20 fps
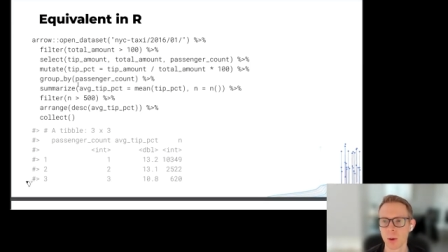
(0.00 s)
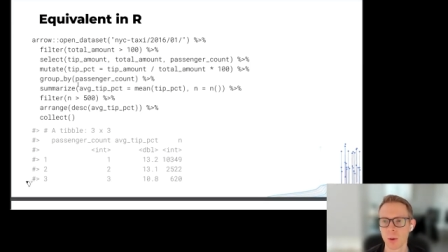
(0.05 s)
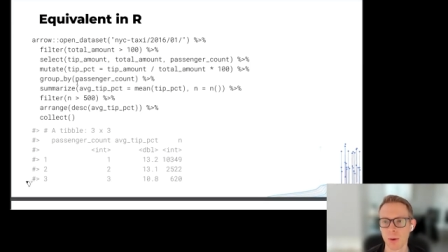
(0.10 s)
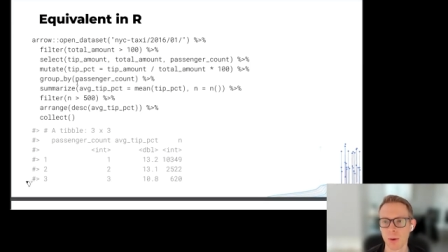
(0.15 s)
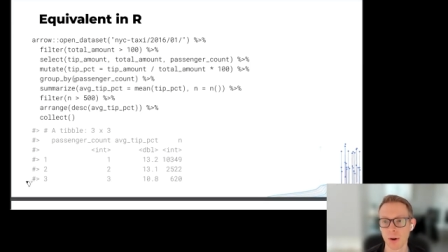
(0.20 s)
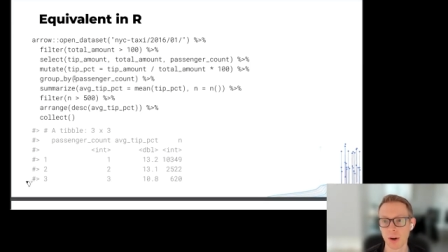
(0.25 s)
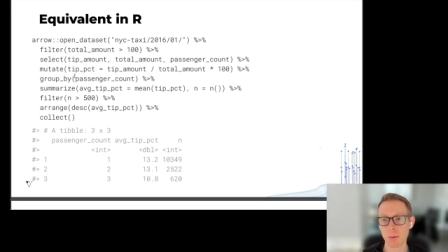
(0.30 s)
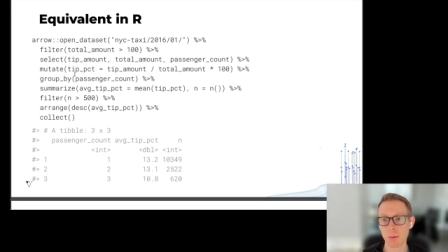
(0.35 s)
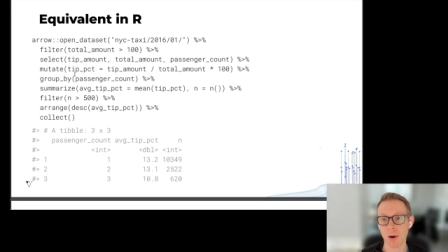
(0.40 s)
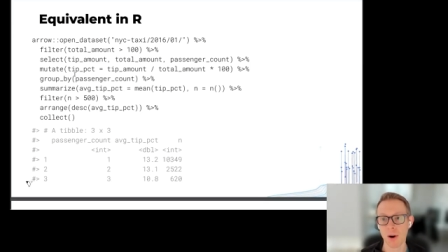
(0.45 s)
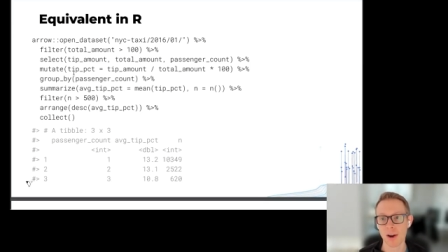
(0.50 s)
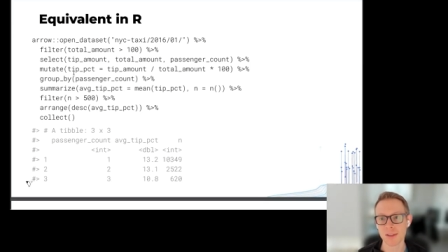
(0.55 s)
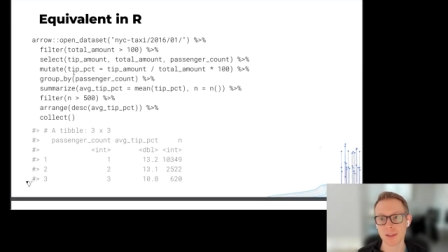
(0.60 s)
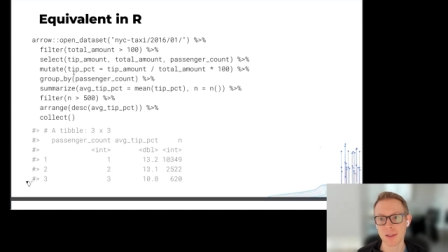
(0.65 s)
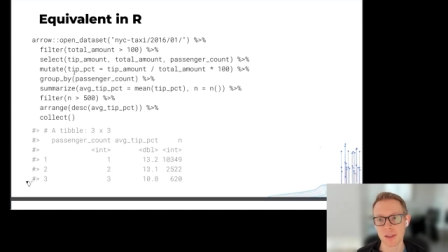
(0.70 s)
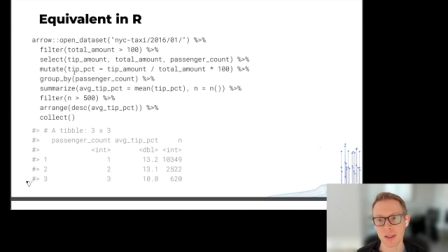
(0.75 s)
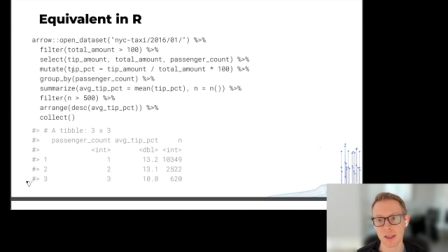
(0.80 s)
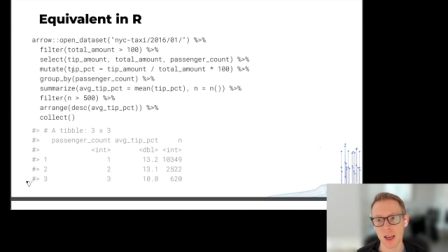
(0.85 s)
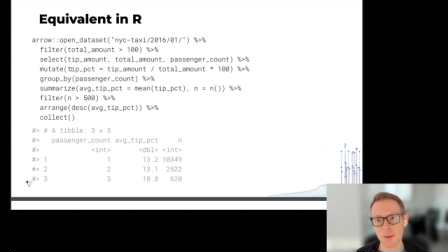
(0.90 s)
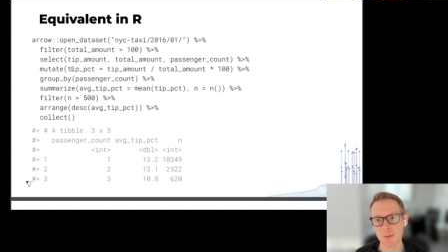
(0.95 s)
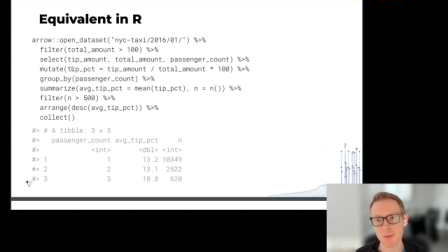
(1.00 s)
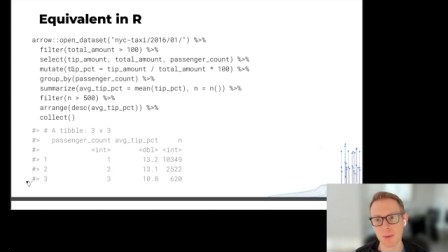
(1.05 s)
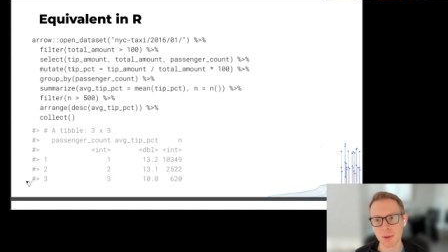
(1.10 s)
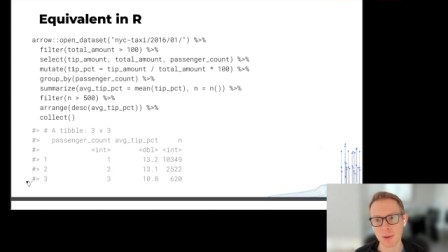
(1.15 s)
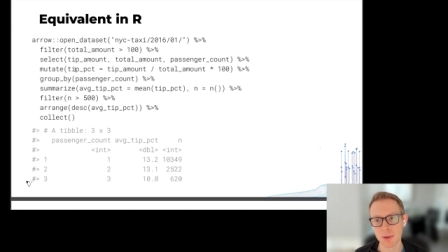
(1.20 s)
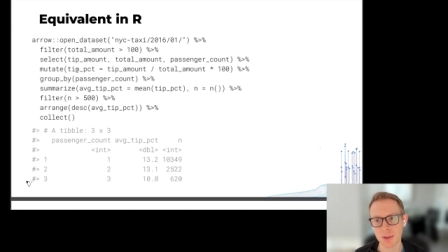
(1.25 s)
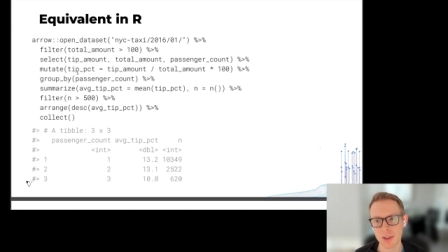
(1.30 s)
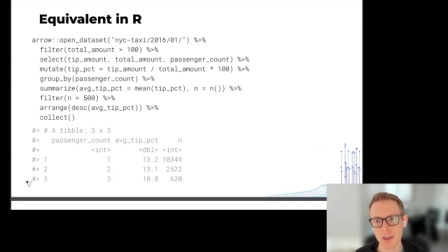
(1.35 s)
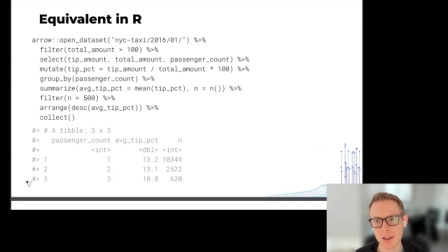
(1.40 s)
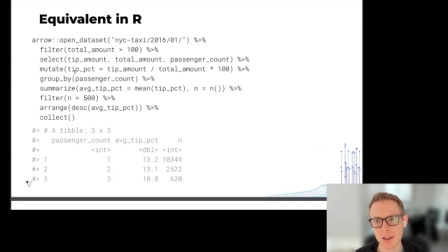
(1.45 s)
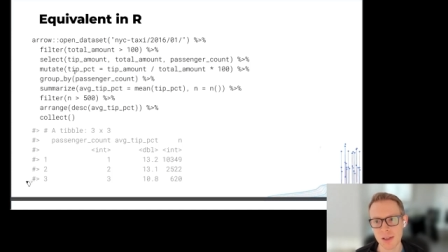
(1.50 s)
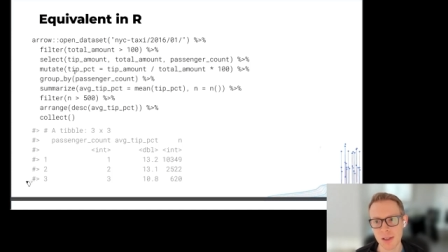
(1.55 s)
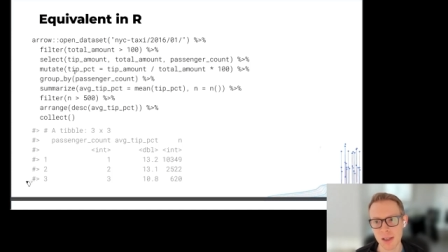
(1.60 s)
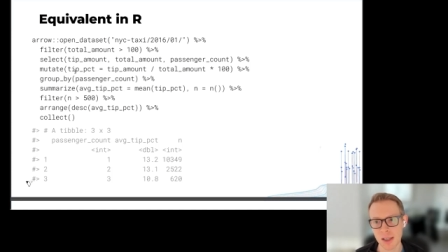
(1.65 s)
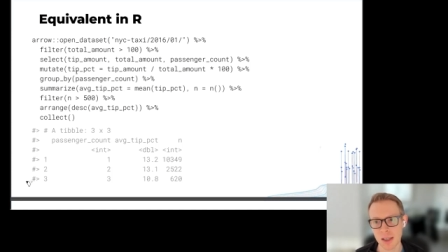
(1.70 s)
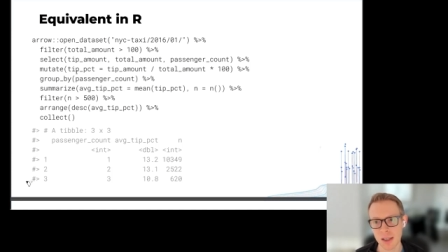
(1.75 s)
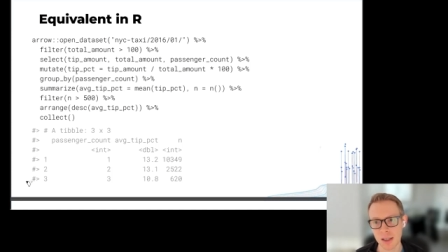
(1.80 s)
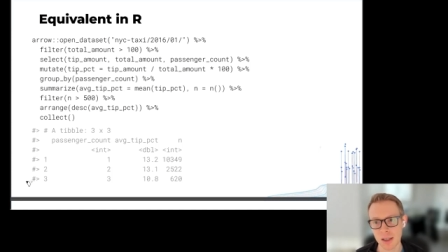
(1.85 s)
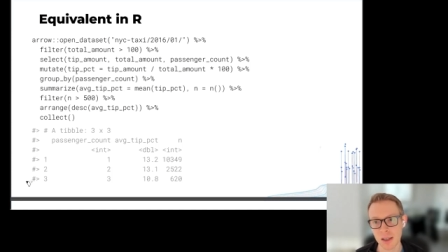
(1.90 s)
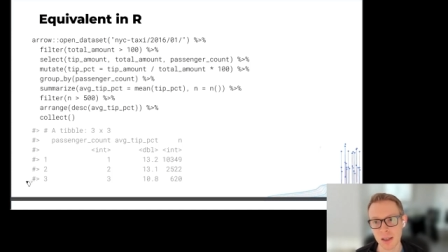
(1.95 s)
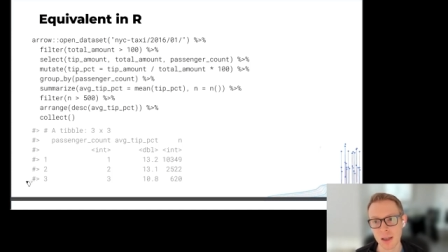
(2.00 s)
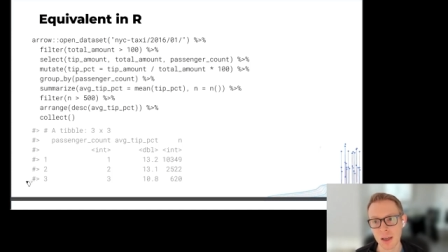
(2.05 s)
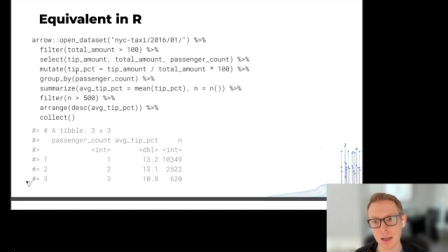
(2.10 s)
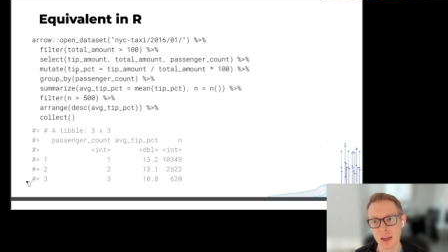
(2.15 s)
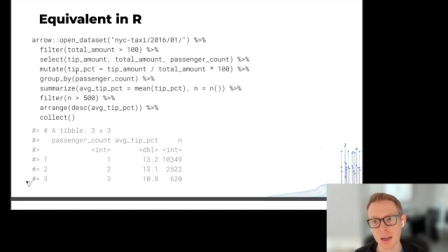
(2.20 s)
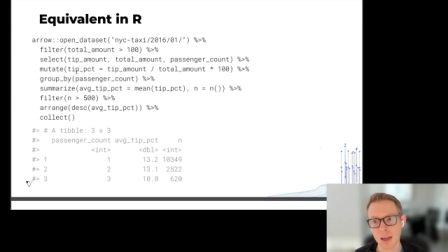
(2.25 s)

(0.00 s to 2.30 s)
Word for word: query processing capabilities in